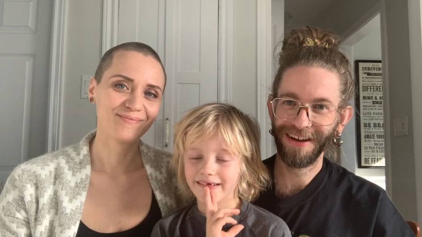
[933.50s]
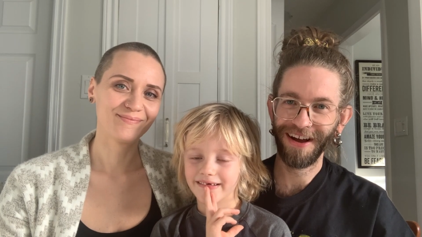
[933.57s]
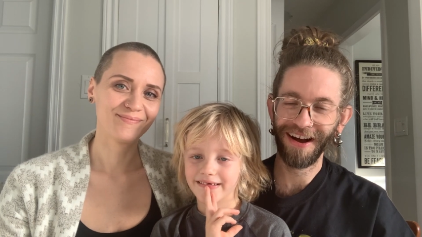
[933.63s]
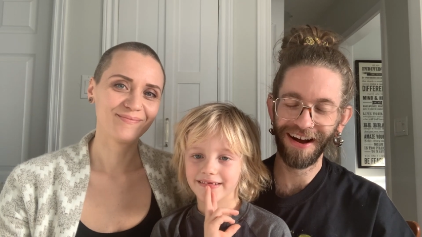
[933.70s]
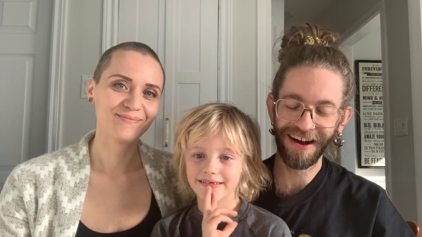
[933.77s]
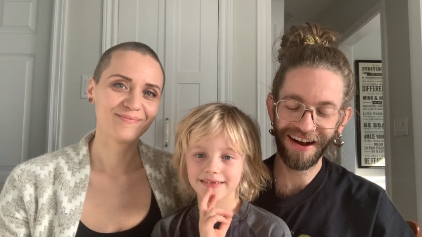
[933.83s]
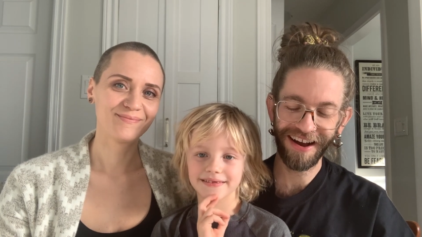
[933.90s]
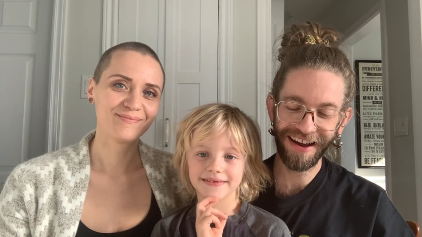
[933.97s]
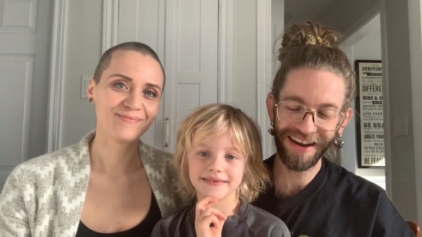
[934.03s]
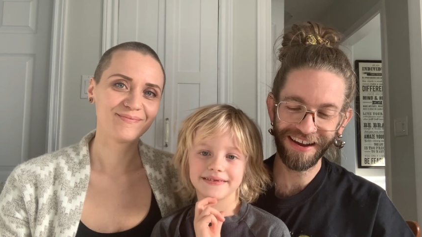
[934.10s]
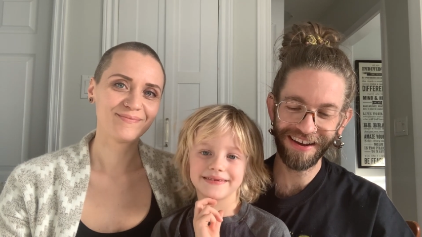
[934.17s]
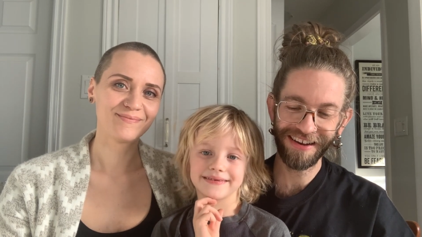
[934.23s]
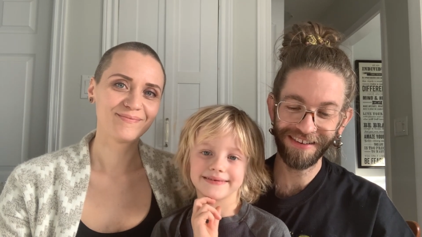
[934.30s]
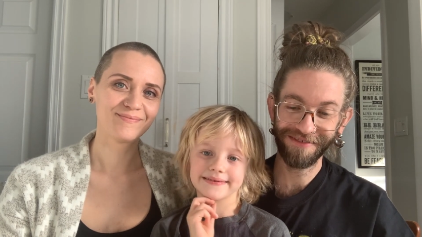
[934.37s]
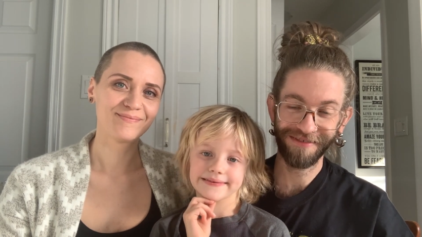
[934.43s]

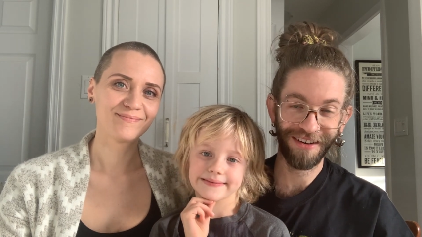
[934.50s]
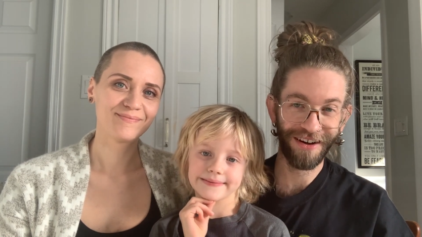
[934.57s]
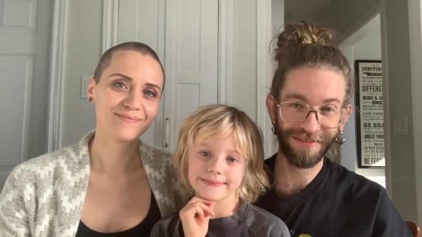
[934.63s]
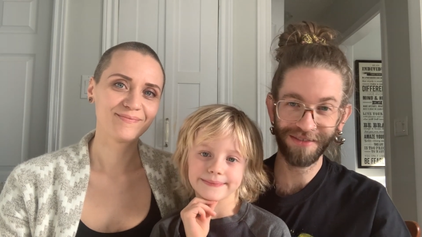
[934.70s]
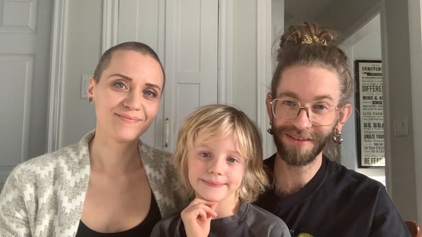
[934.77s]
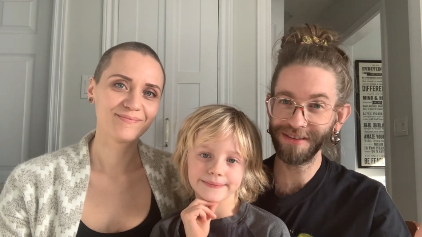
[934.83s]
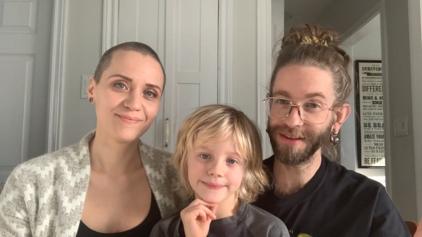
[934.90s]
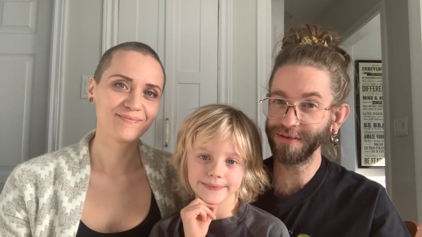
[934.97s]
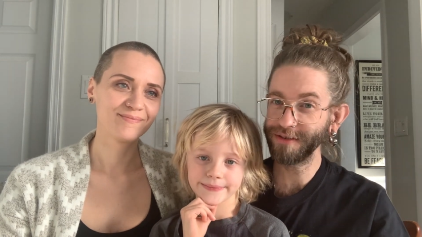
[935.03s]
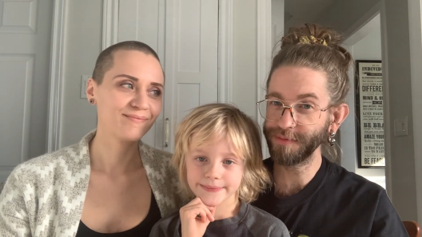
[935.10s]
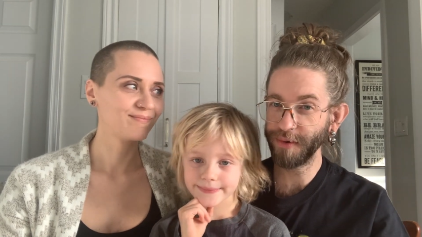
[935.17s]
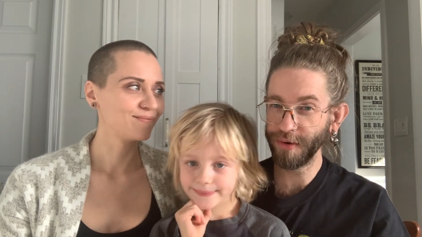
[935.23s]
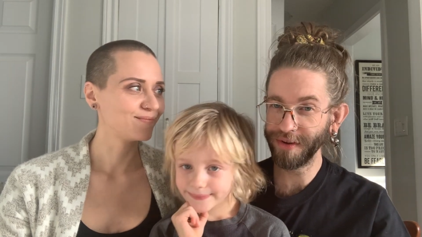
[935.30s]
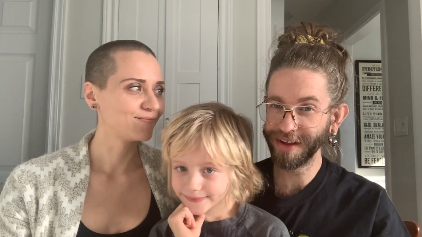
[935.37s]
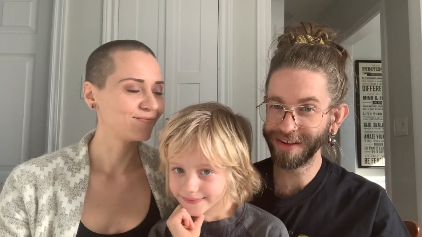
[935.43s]
Speaker 1: I obviously was
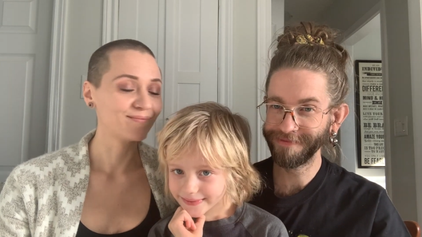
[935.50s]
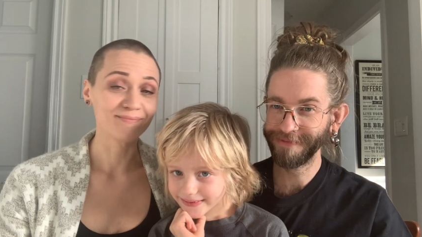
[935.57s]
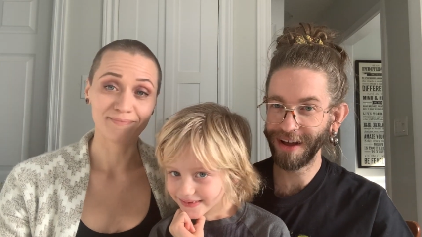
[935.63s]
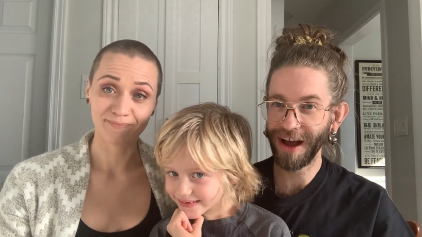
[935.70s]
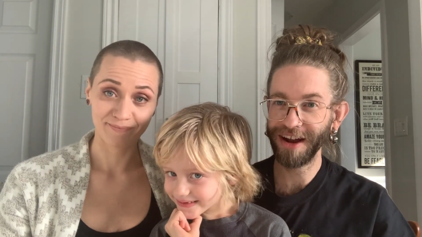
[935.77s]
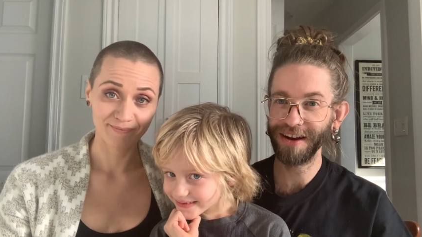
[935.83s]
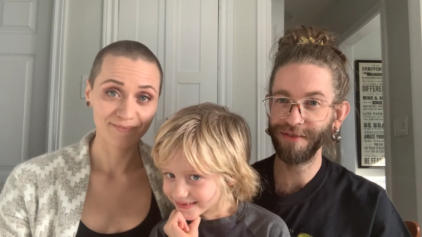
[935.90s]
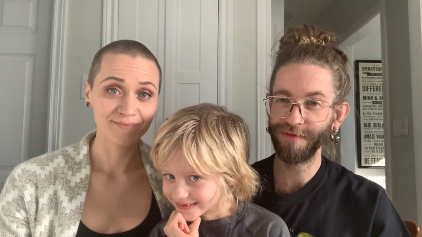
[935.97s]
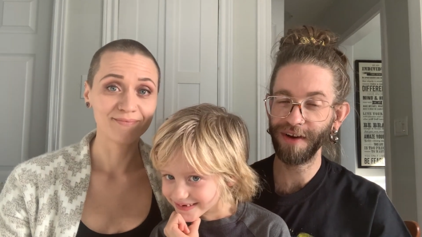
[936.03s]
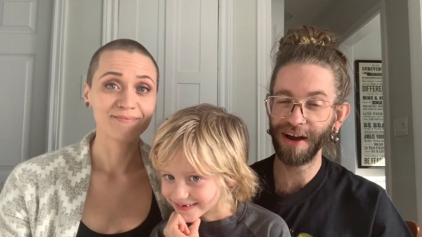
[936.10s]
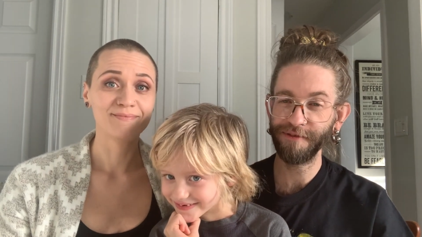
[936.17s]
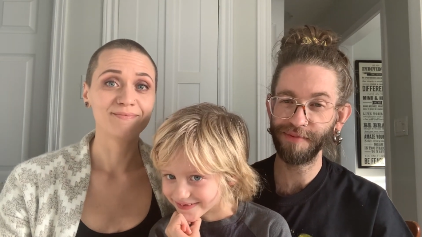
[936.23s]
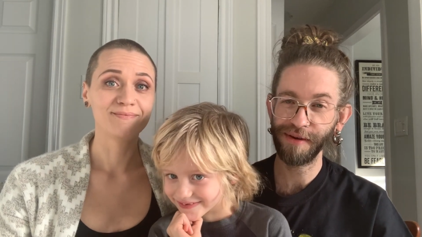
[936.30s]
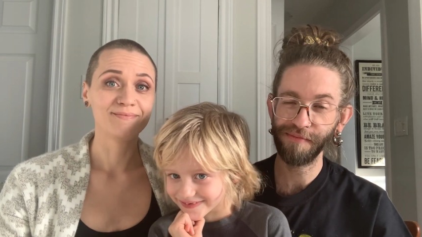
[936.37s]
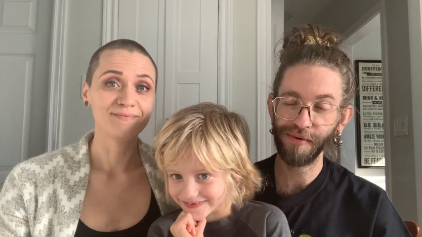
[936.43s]
bowling. I did
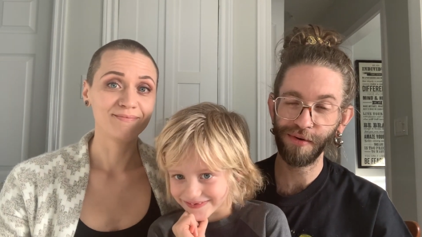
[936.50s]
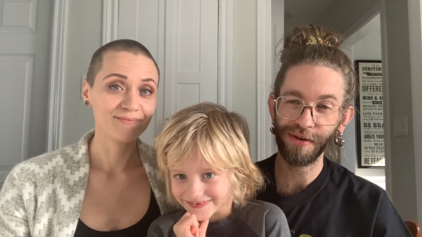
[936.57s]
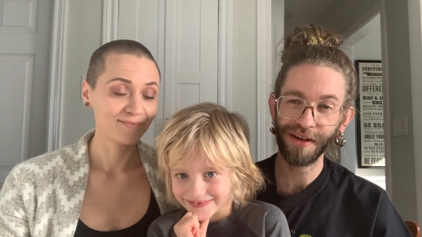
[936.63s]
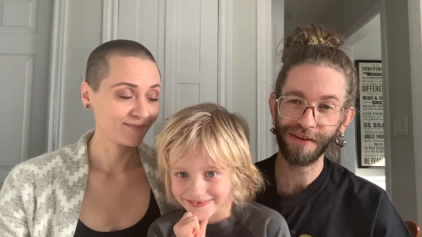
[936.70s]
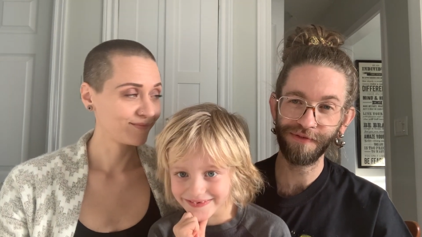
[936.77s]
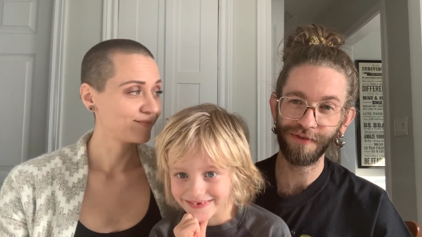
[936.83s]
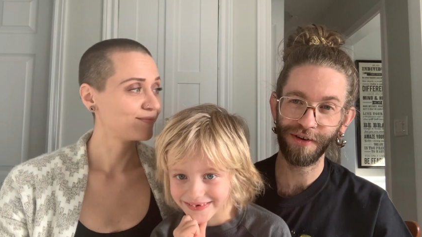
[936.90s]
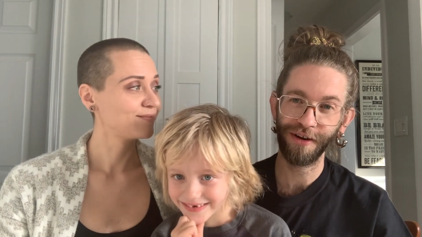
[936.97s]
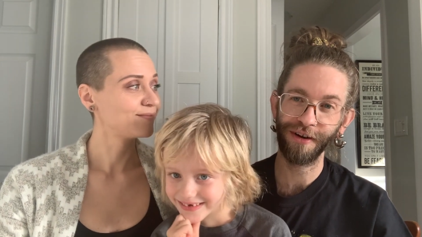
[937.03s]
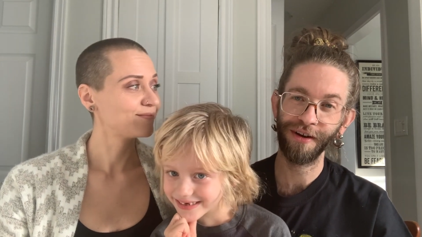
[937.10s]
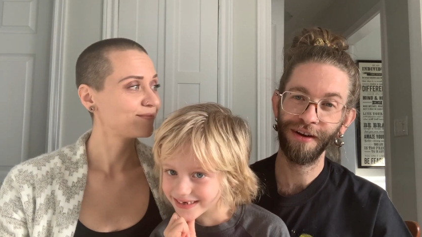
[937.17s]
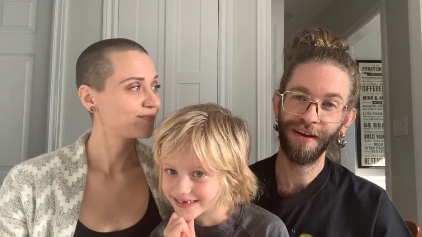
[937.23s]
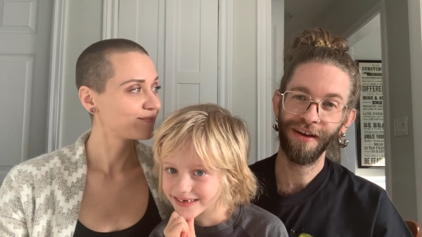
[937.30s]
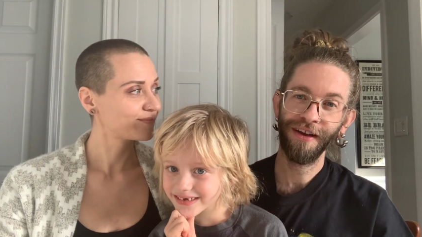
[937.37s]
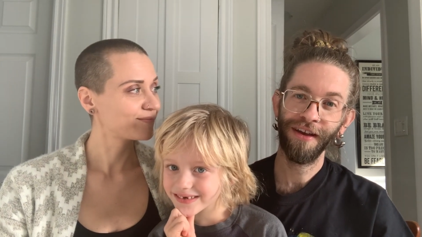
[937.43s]
five pin bowling for
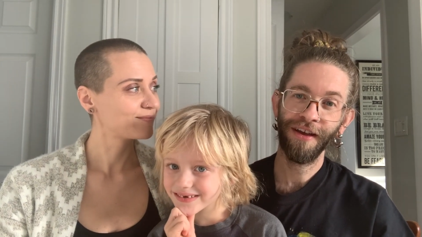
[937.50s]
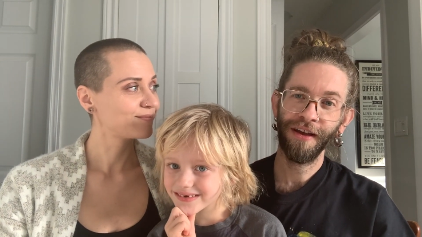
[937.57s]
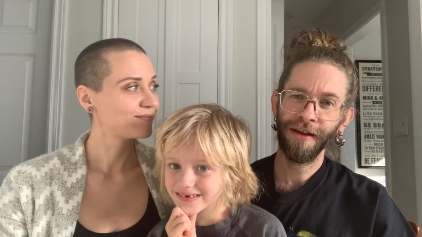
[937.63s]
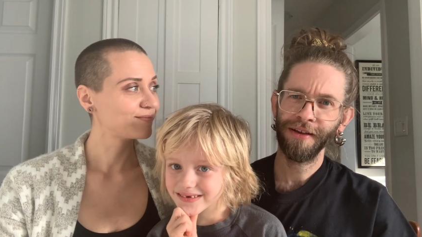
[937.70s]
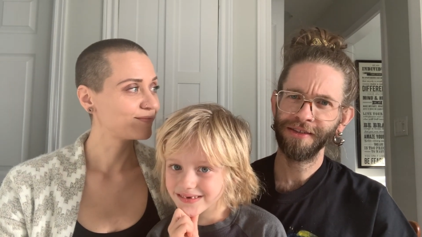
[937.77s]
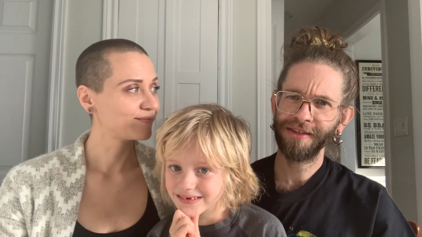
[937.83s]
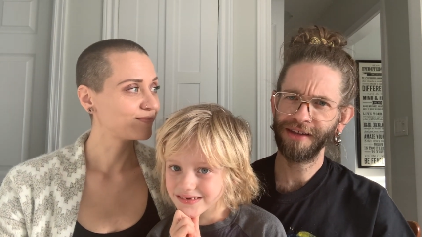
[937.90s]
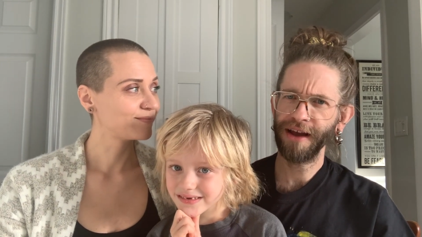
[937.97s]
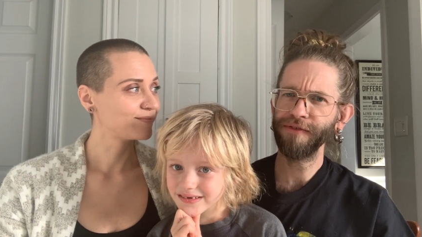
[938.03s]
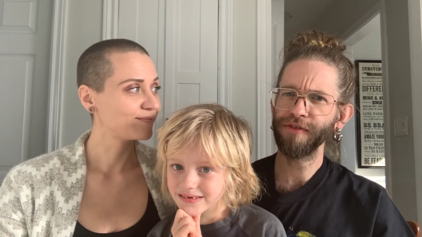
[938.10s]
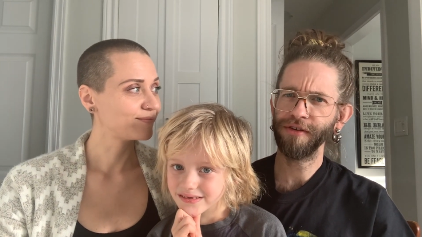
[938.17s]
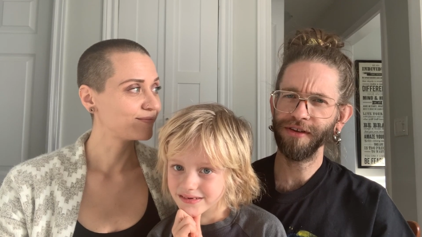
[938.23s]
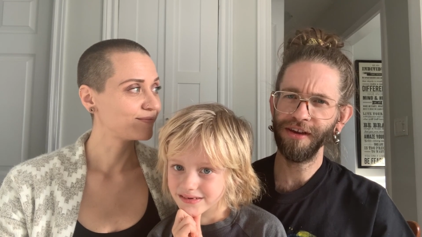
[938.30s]
several